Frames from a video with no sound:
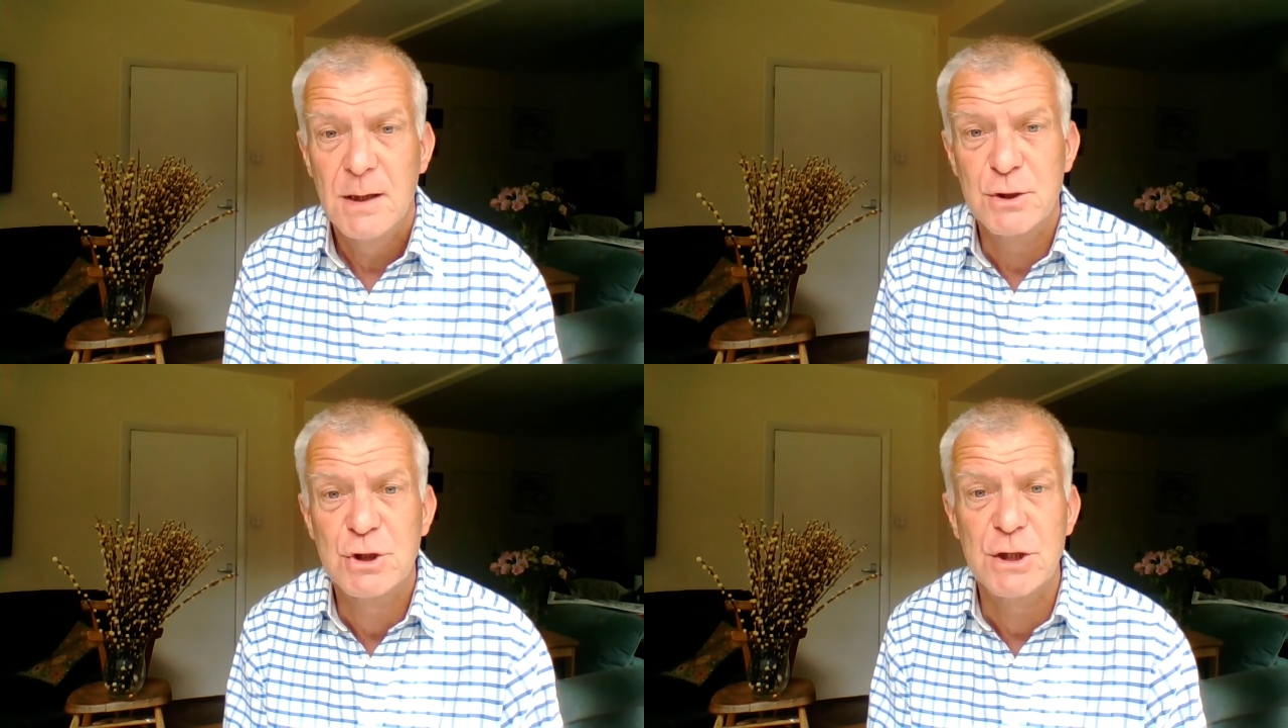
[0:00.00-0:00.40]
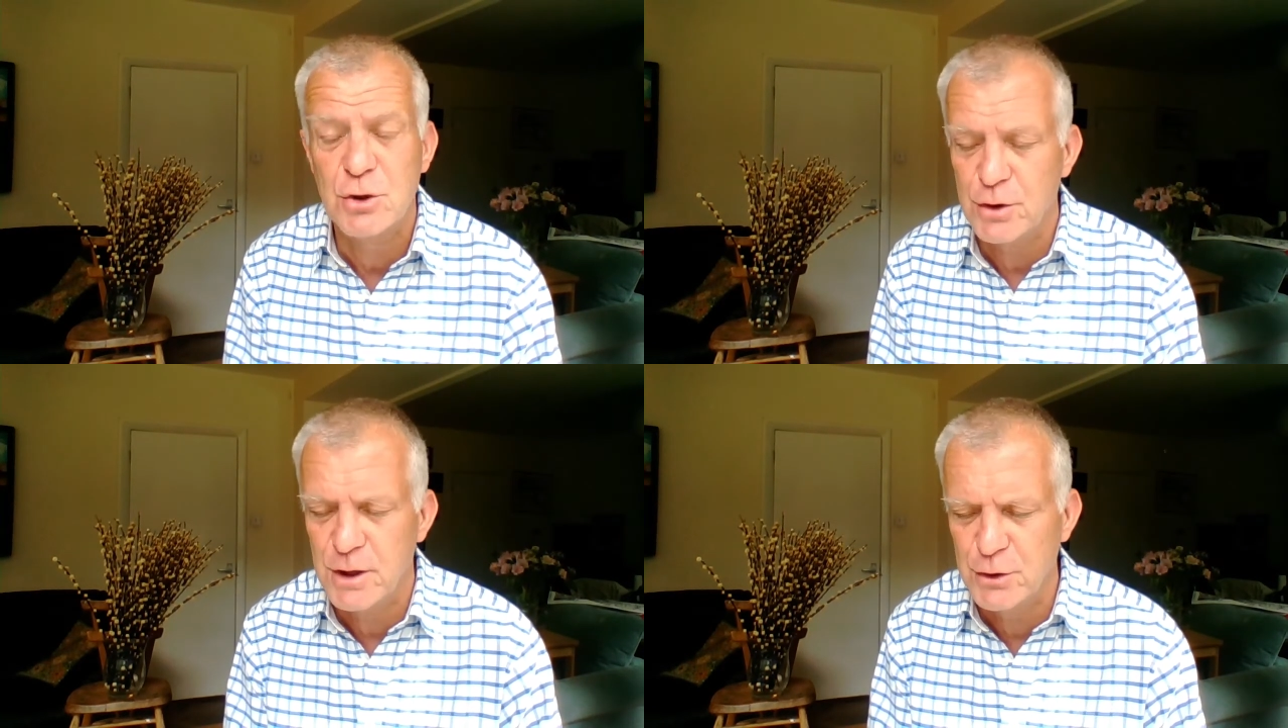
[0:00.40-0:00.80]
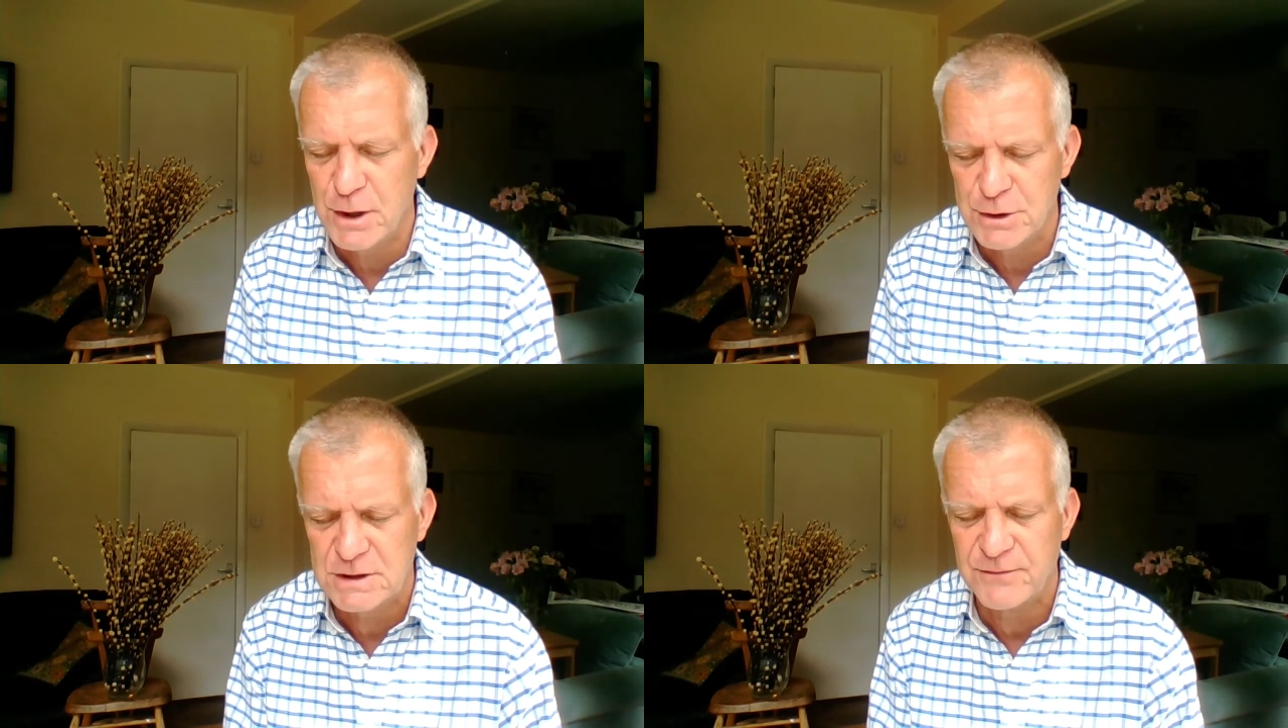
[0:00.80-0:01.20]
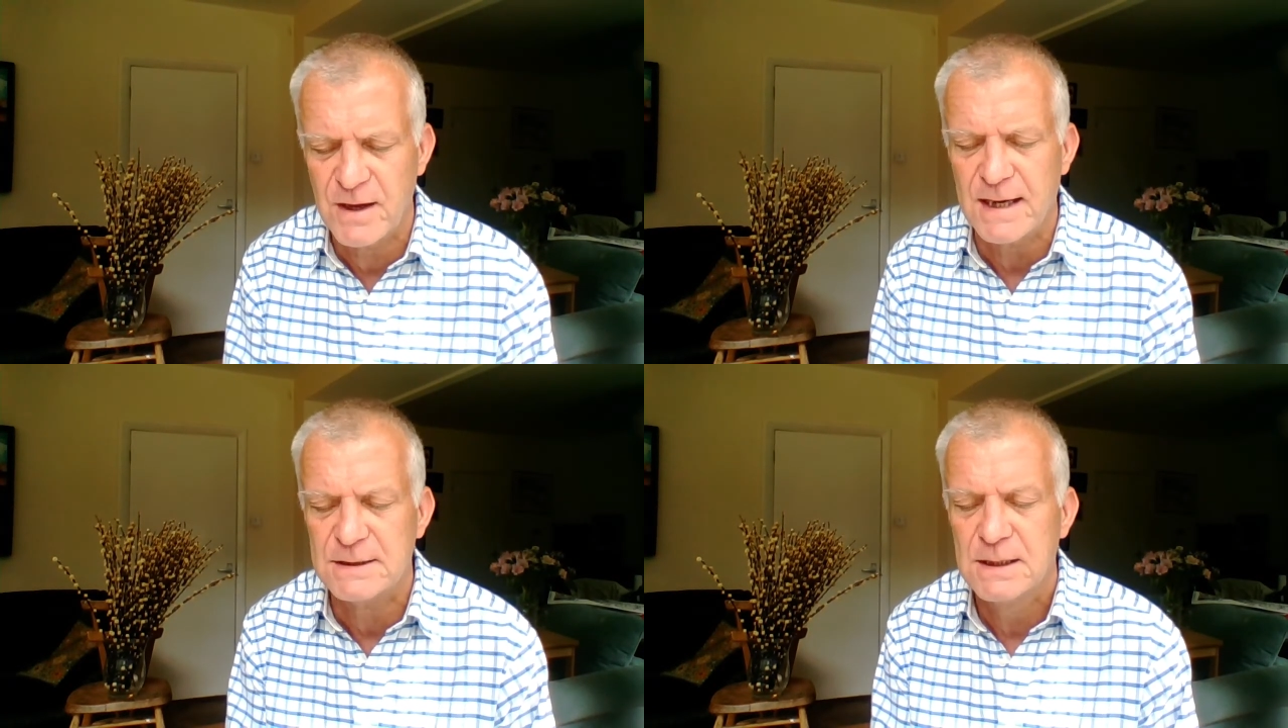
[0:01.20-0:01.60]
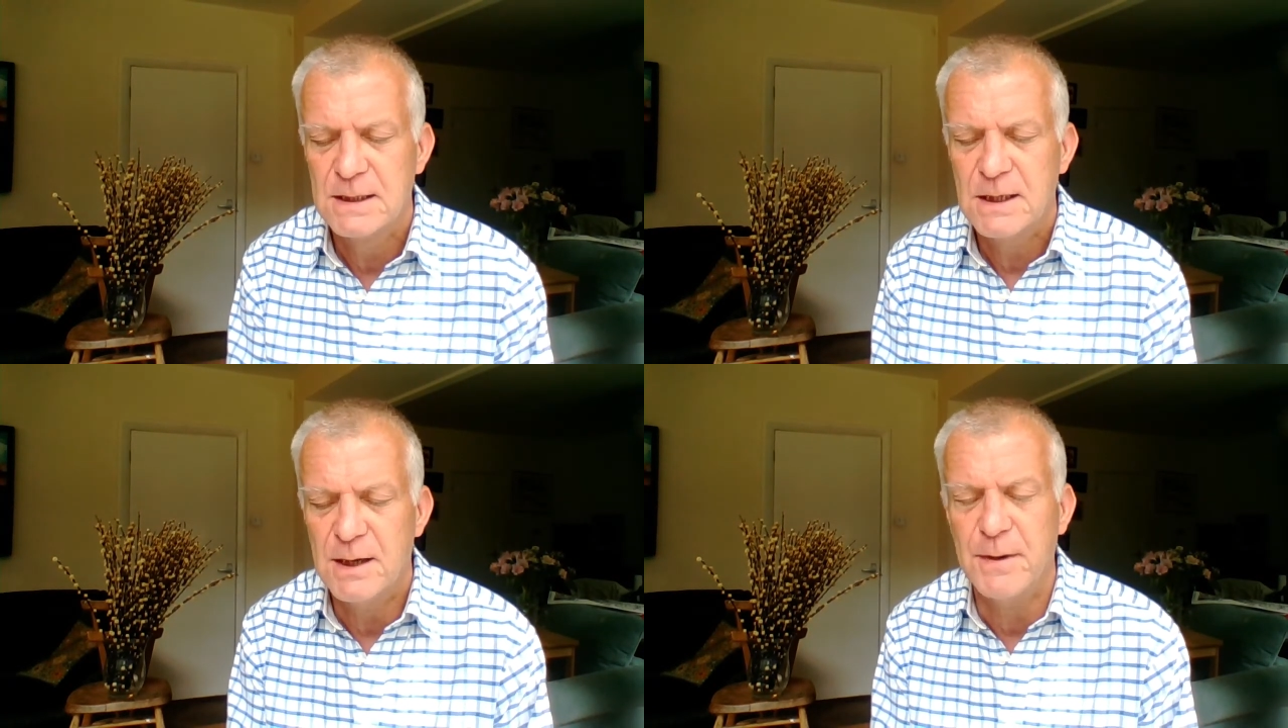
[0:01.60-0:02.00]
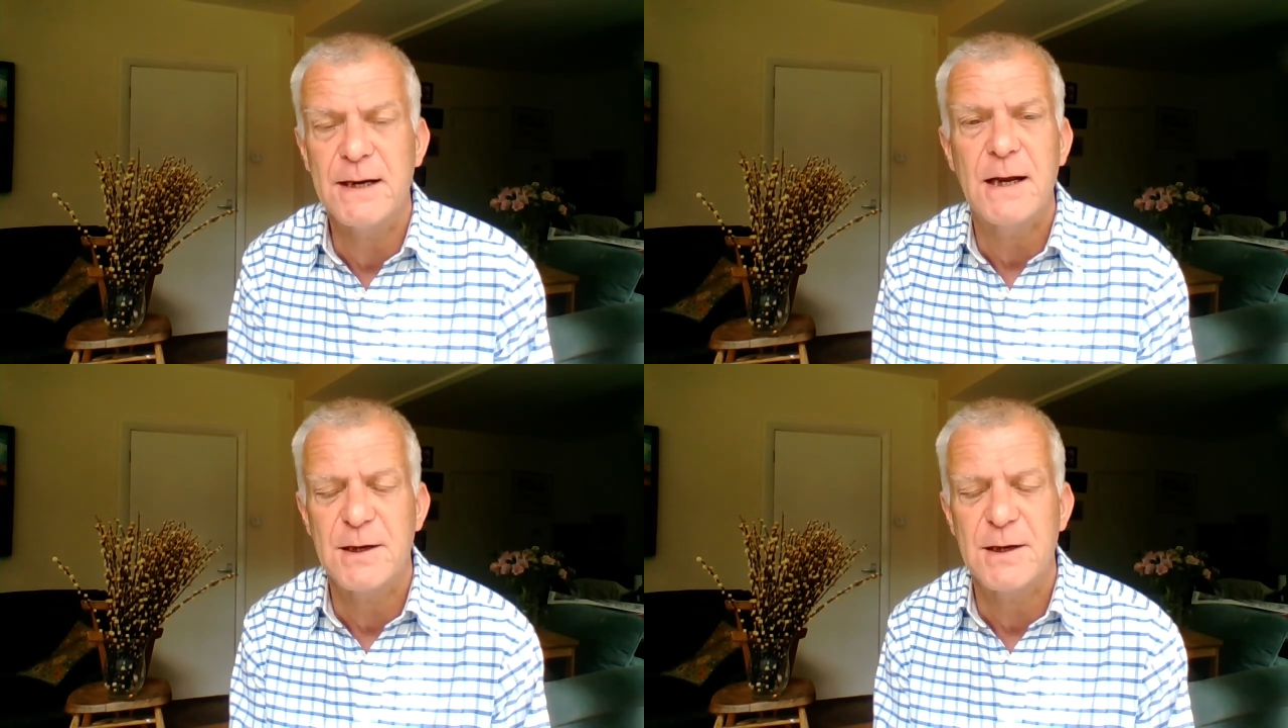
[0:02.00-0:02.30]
but she took no notice of that and made